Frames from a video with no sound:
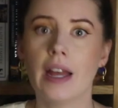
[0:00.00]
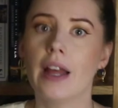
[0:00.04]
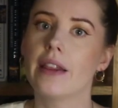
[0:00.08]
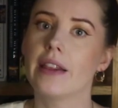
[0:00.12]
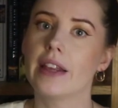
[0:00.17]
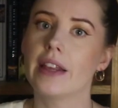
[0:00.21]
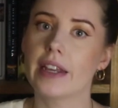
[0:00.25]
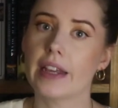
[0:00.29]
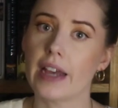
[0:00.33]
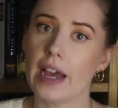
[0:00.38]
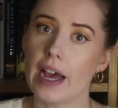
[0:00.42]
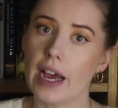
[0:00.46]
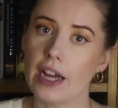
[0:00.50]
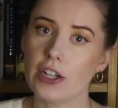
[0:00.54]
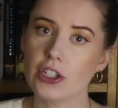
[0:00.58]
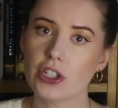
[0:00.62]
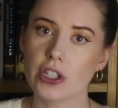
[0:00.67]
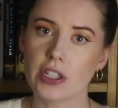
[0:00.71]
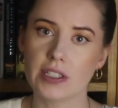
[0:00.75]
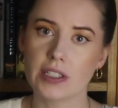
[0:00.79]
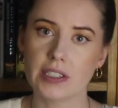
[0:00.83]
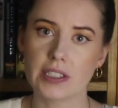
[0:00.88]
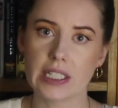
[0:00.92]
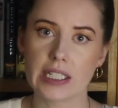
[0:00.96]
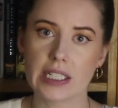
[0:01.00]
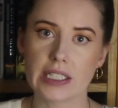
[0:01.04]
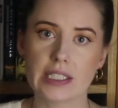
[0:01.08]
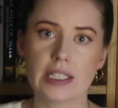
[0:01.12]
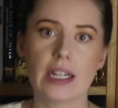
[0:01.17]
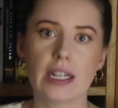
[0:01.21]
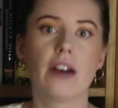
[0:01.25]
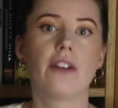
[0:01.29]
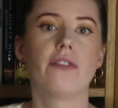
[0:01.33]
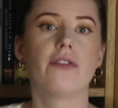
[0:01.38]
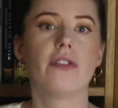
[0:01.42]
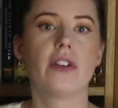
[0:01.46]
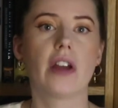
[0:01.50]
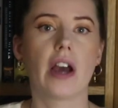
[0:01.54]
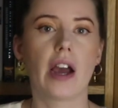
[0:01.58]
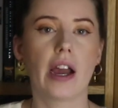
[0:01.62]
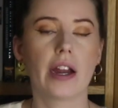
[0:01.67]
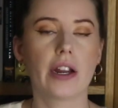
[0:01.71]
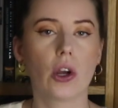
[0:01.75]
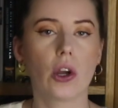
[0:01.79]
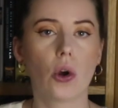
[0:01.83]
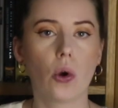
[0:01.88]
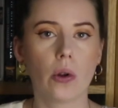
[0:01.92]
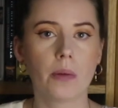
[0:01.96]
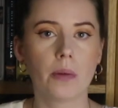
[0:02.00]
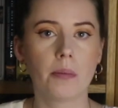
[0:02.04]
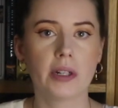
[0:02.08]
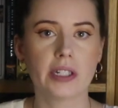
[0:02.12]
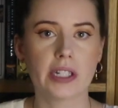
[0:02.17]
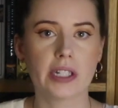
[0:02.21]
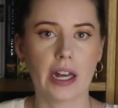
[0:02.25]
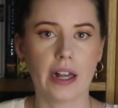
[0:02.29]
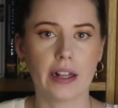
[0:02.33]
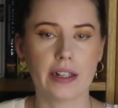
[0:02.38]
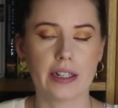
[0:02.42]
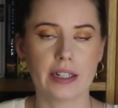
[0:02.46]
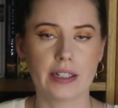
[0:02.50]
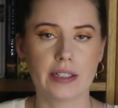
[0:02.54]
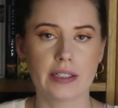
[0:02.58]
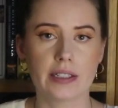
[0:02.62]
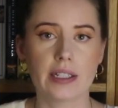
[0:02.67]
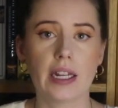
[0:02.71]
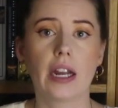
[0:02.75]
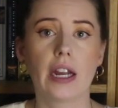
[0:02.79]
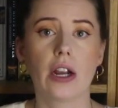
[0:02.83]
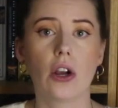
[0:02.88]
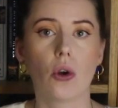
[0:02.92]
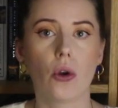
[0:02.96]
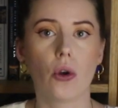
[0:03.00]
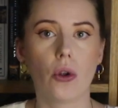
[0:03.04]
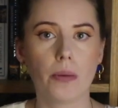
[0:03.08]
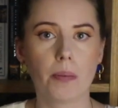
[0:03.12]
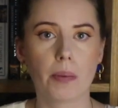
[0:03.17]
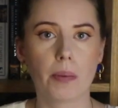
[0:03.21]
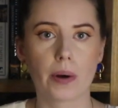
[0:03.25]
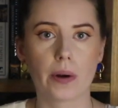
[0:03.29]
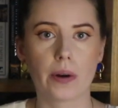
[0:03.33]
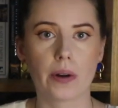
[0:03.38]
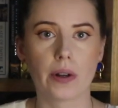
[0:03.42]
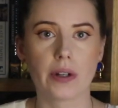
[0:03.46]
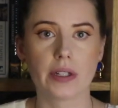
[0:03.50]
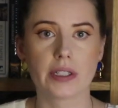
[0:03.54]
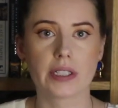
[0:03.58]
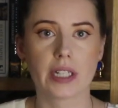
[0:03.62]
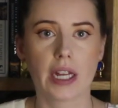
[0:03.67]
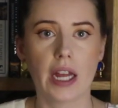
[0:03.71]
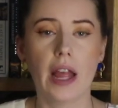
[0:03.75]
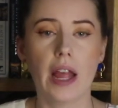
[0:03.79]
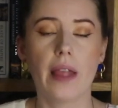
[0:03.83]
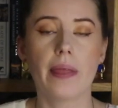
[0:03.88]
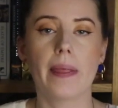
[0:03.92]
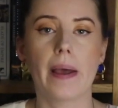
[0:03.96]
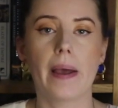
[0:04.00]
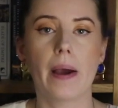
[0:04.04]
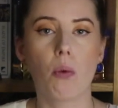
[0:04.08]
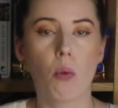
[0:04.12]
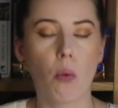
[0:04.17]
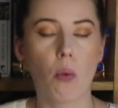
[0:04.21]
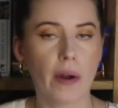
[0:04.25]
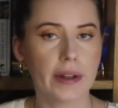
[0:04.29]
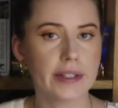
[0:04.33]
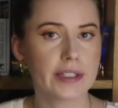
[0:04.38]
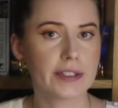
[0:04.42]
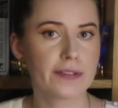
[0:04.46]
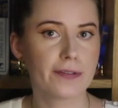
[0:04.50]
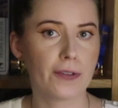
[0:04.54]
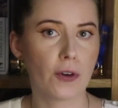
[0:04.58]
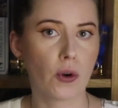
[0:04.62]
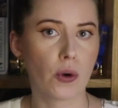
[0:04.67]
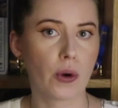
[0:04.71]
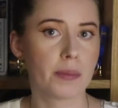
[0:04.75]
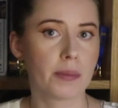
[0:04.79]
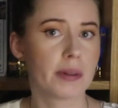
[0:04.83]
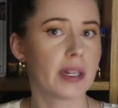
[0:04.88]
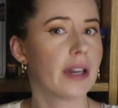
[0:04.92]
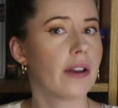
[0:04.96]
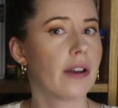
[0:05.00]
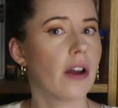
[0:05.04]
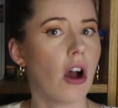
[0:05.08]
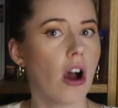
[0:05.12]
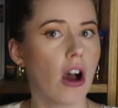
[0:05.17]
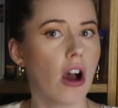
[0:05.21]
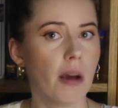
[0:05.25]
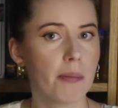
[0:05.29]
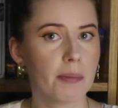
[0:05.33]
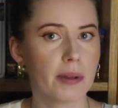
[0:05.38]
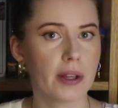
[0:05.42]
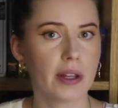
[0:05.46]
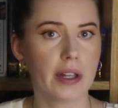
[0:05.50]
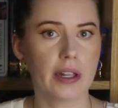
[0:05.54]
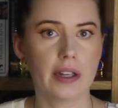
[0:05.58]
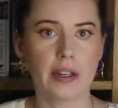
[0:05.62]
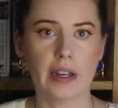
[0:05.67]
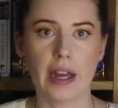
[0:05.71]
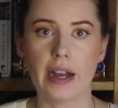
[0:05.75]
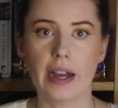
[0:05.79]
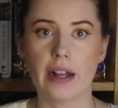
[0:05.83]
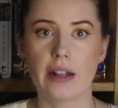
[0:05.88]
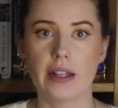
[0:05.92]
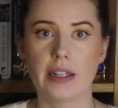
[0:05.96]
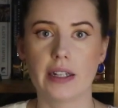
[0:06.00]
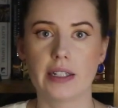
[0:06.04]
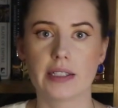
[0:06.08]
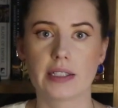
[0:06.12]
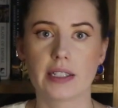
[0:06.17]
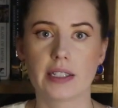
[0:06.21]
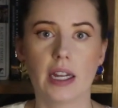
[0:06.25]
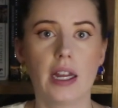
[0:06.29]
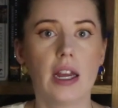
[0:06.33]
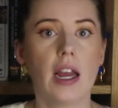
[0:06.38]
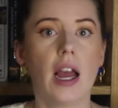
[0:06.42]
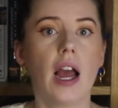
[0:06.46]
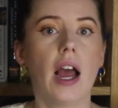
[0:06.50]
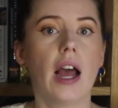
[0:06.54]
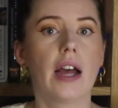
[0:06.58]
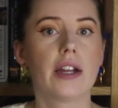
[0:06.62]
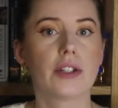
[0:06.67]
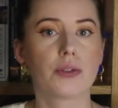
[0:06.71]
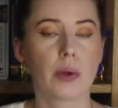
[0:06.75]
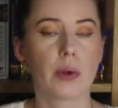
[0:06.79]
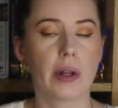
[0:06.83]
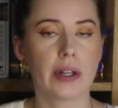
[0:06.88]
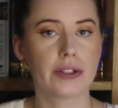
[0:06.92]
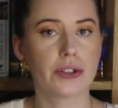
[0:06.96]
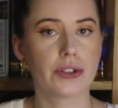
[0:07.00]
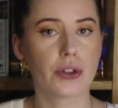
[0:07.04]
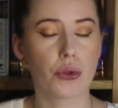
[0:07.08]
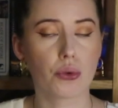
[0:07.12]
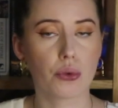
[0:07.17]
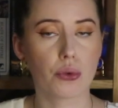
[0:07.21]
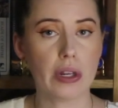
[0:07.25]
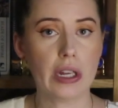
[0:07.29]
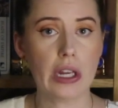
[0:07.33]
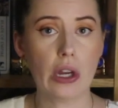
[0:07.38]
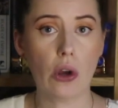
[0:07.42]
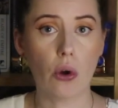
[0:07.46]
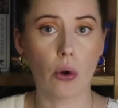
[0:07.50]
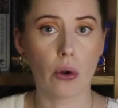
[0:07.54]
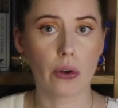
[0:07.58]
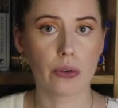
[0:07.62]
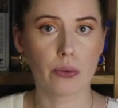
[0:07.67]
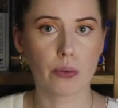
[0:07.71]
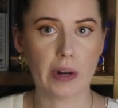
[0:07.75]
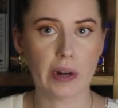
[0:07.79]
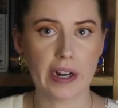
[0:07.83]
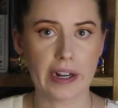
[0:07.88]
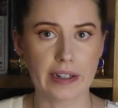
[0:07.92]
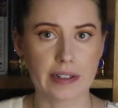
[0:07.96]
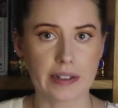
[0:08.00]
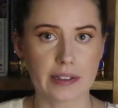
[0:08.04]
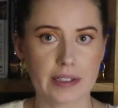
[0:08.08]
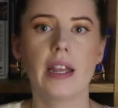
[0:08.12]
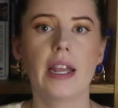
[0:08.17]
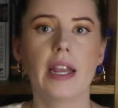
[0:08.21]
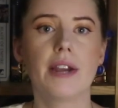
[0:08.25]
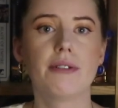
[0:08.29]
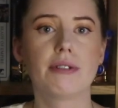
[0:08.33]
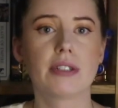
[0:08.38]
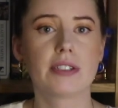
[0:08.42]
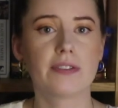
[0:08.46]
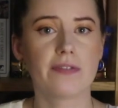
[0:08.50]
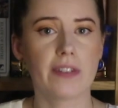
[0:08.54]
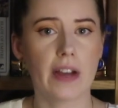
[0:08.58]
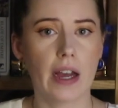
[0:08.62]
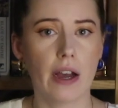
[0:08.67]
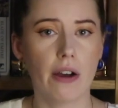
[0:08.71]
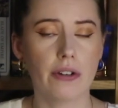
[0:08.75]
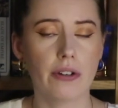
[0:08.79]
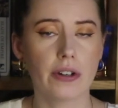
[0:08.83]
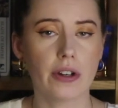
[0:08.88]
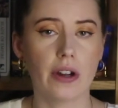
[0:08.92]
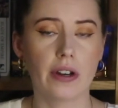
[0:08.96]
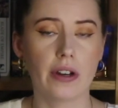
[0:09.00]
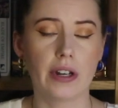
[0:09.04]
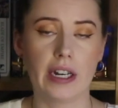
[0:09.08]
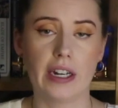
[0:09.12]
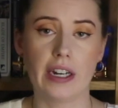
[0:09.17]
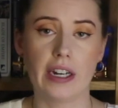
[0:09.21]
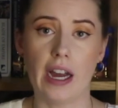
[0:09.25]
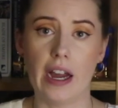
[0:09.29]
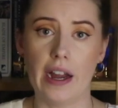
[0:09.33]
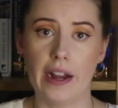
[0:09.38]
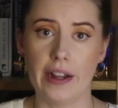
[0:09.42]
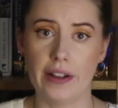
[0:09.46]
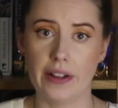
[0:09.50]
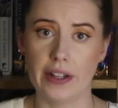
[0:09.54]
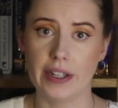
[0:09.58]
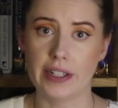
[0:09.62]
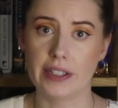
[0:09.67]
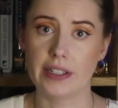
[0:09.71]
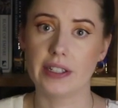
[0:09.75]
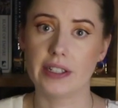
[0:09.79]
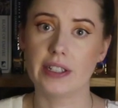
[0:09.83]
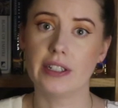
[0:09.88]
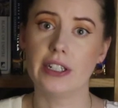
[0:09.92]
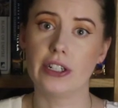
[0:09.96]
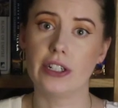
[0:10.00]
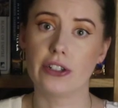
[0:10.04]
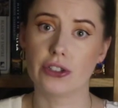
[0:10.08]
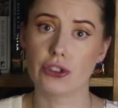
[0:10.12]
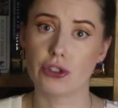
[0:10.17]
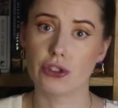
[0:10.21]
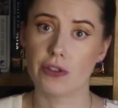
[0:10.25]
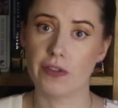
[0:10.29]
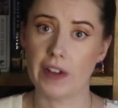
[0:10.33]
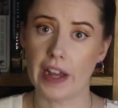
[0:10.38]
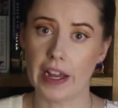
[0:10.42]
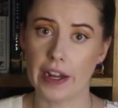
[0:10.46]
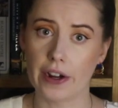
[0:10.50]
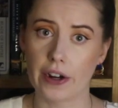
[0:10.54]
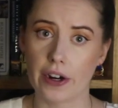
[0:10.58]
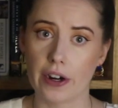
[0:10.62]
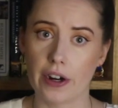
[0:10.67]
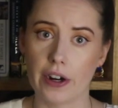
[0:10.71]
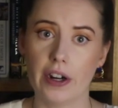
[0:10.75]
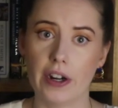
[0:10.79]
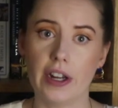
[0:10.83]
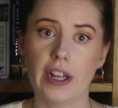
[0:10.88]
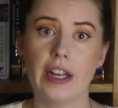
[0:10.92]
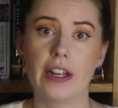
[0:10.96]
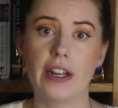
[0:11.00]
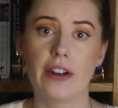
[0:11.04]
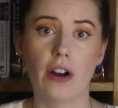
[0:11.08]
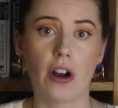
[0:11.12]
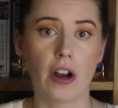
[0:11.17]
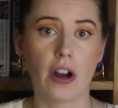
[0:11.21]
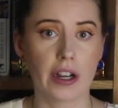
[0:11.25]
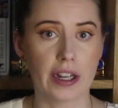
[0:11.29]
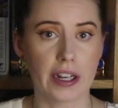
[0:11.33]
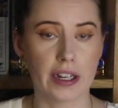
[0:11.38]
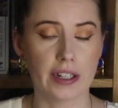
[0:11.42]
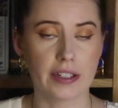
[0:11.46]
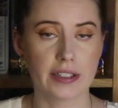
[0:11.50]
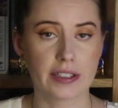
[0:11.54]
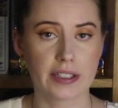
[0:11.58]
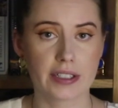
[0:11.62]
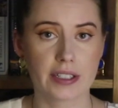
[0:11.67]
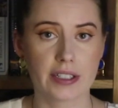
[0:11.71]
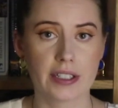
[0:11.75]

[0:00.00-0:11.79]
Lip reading: The cache consists of 9 gold medallions and gold pearls that once formed an opulent necklace, as well as 3 gold rings. It was found on an island near Stavanger in August.